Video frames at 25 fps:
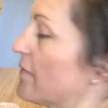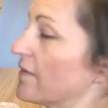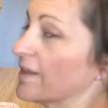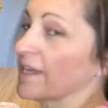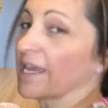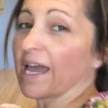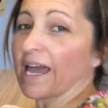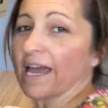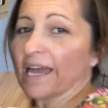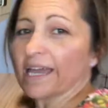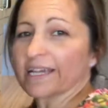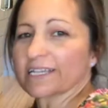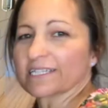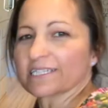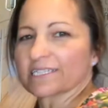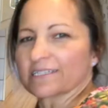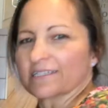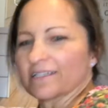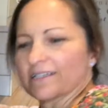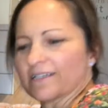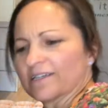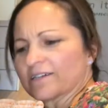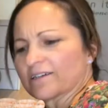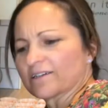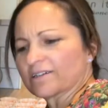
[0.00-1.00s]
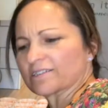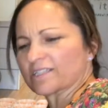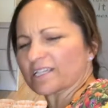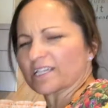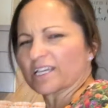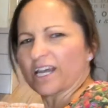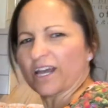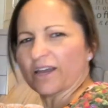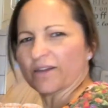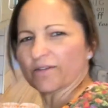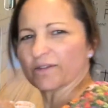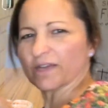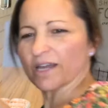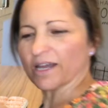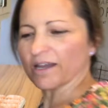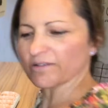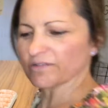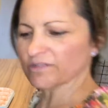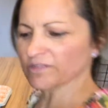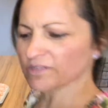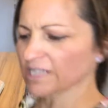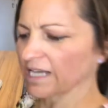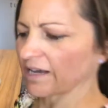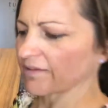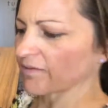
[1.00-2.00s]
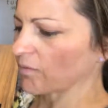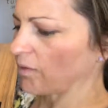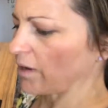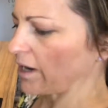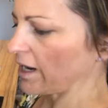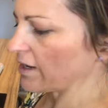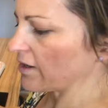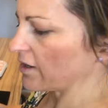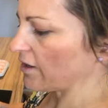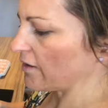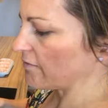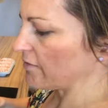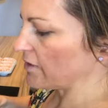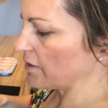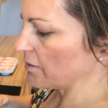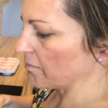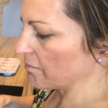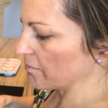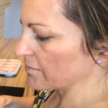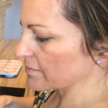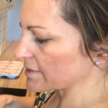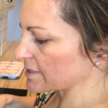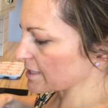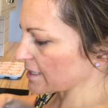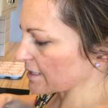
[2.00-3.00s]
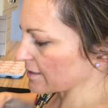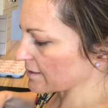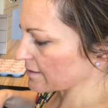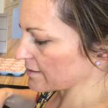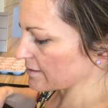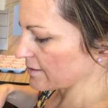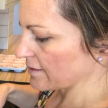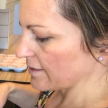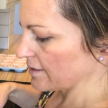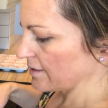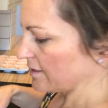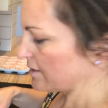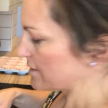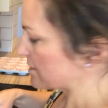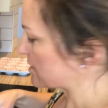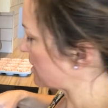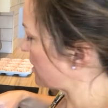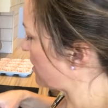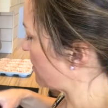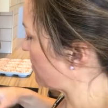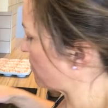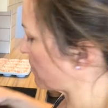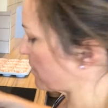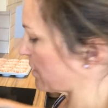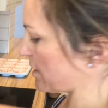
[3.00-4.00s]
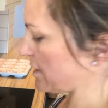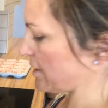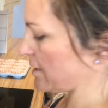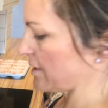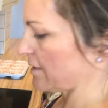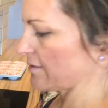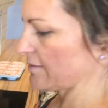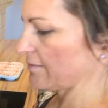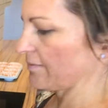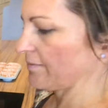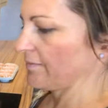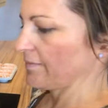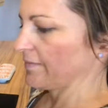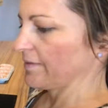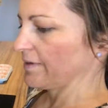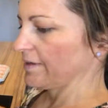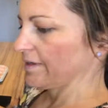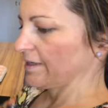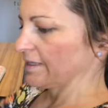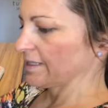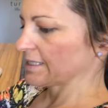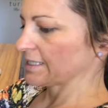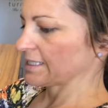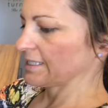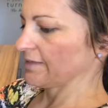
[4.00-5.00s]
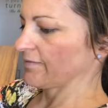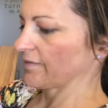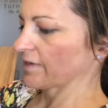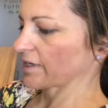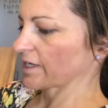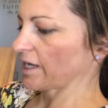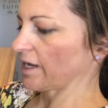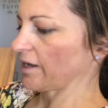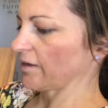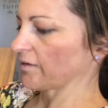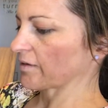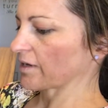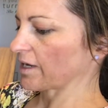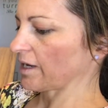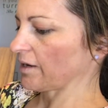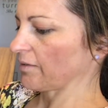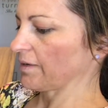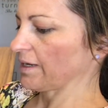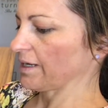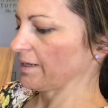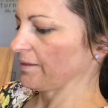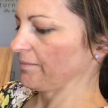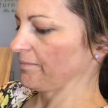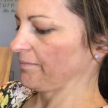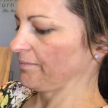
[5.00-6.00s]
the eggs because the cocoa does have quite a lot of lumps in. So we're going to sieve the cocoa in